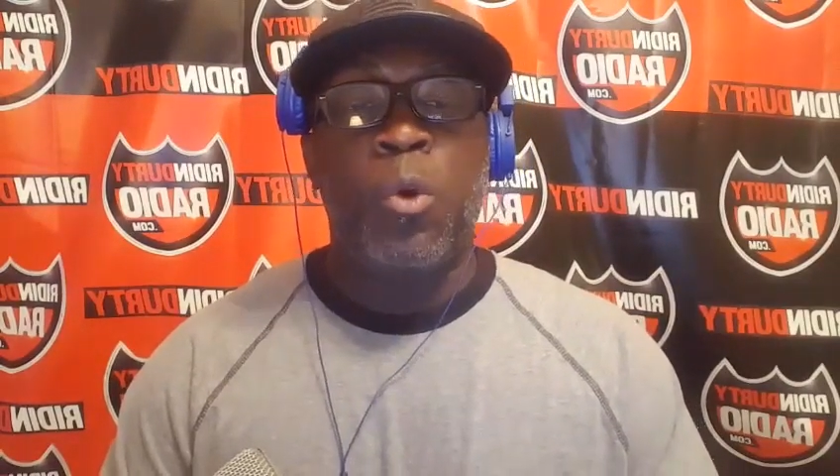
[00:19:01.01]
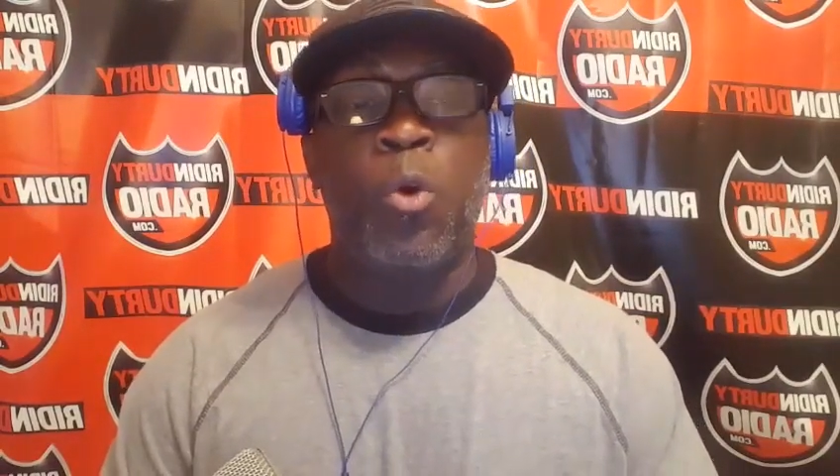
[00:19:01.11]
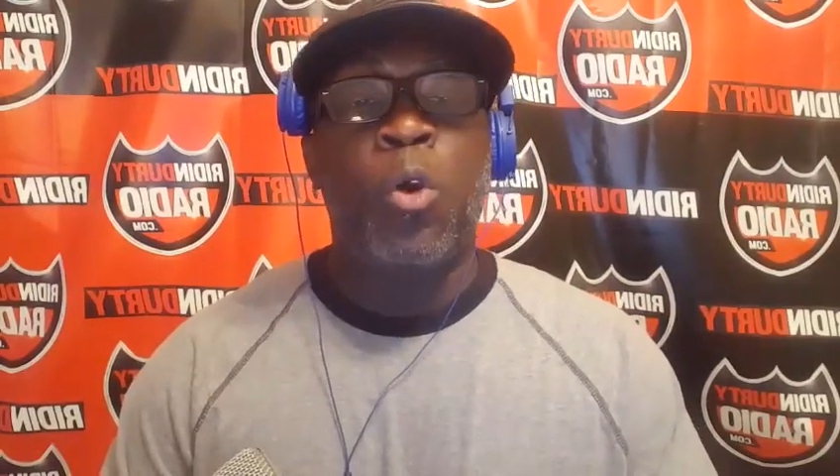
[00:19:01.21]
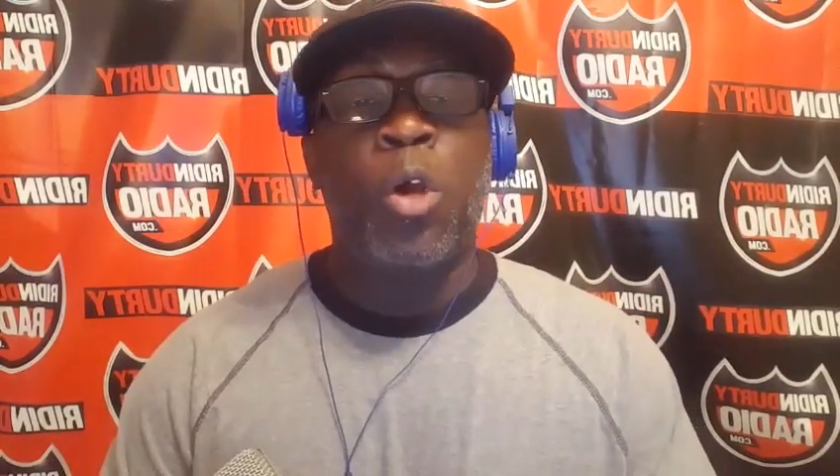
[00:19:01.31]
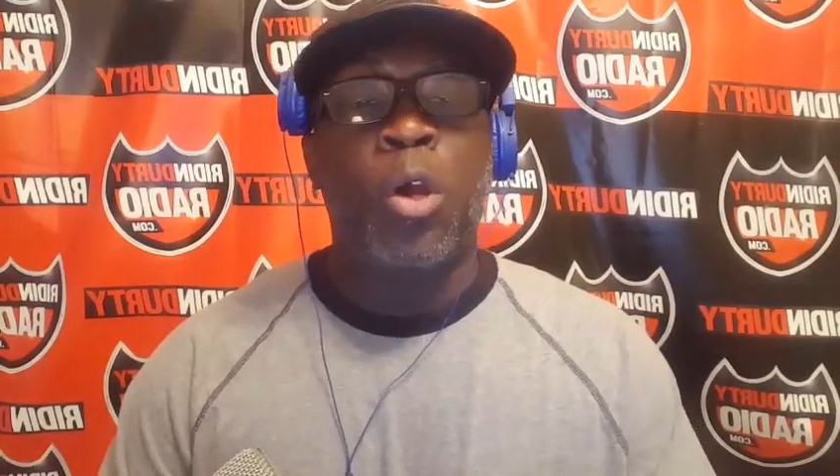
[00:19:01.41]

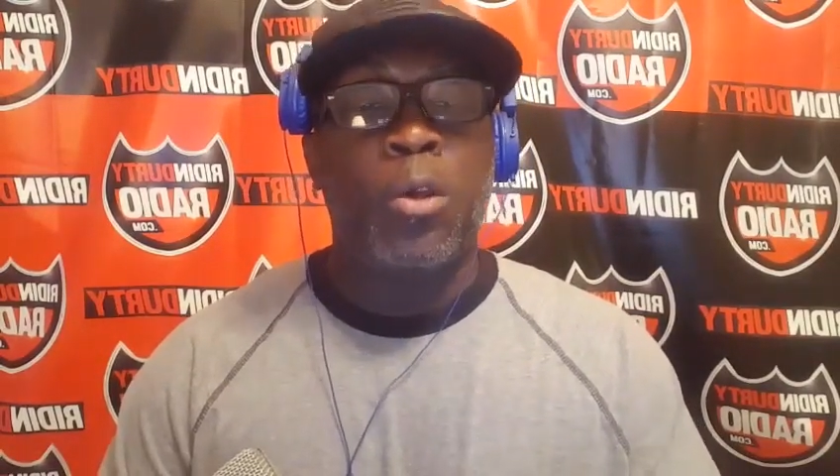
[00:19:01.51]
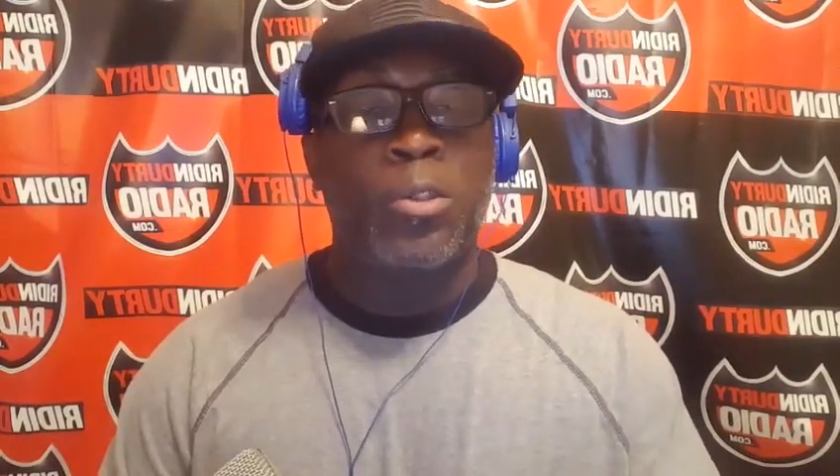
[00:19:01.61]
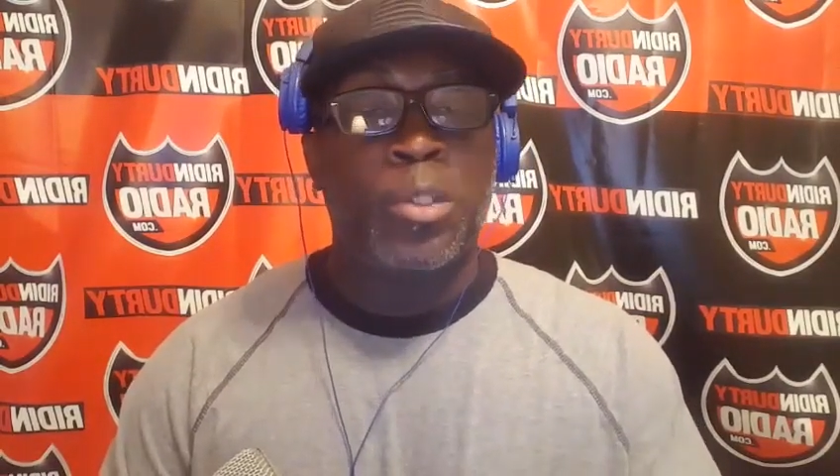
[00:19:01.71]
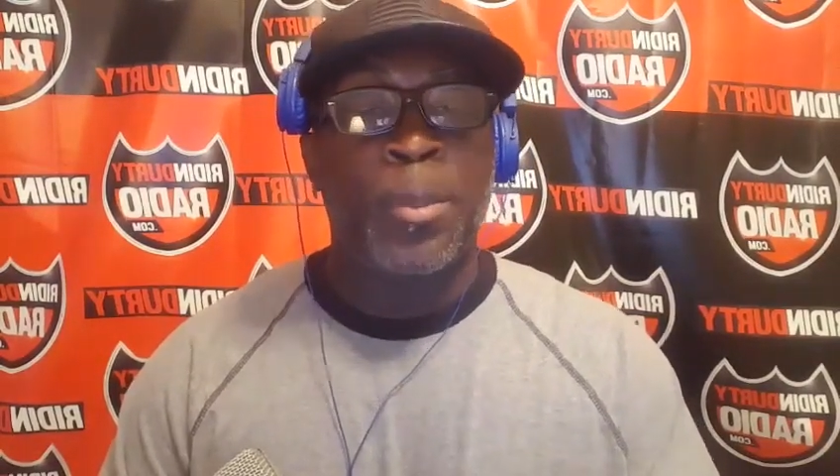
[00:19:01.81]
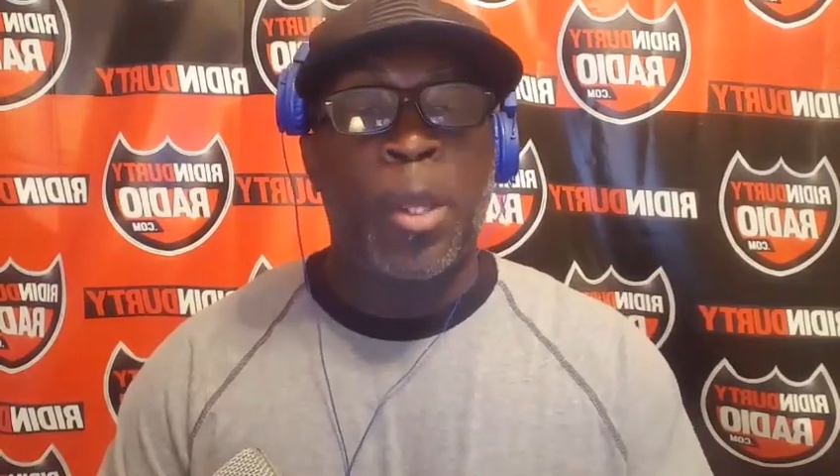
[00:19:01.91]
who are
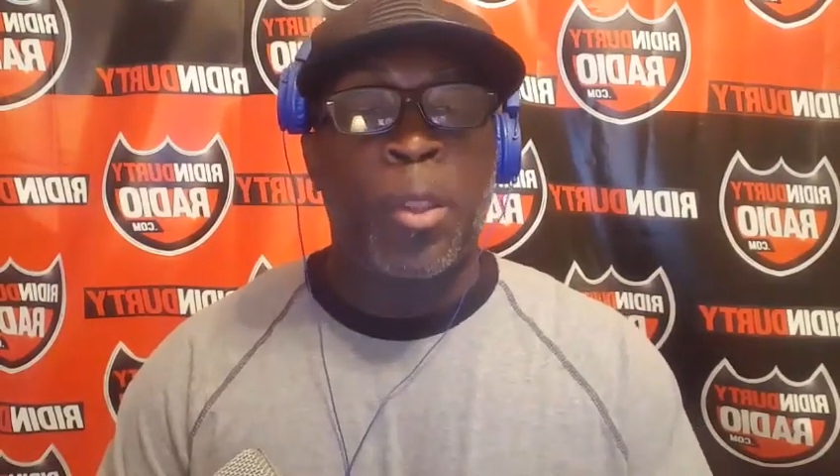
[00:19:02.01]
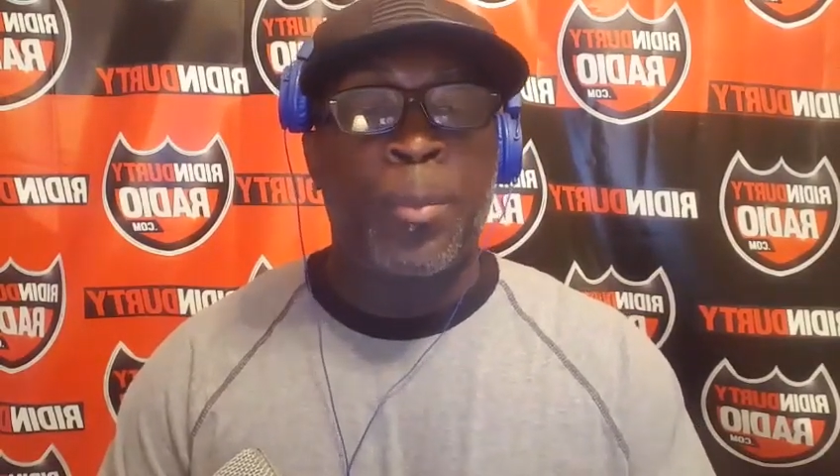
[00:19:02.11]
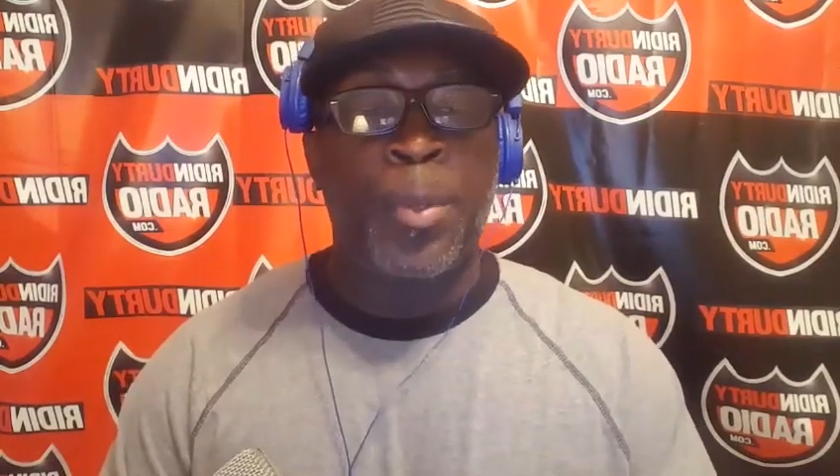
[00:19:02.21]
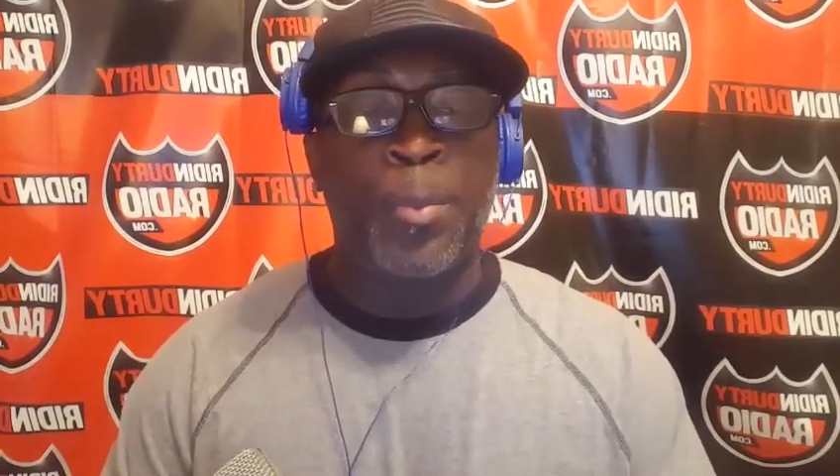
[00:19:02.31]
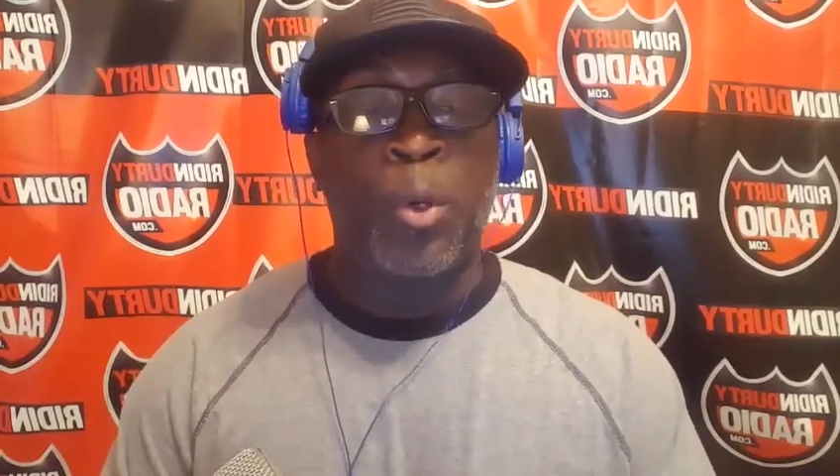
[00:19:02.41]
some of the
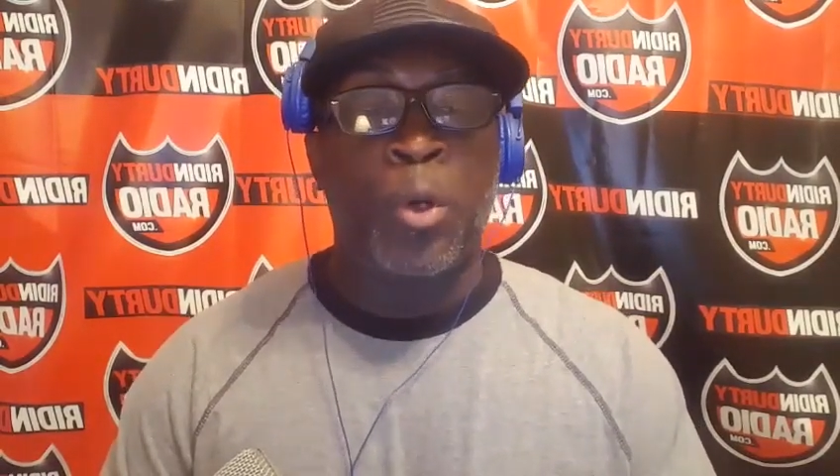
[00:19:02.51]
other people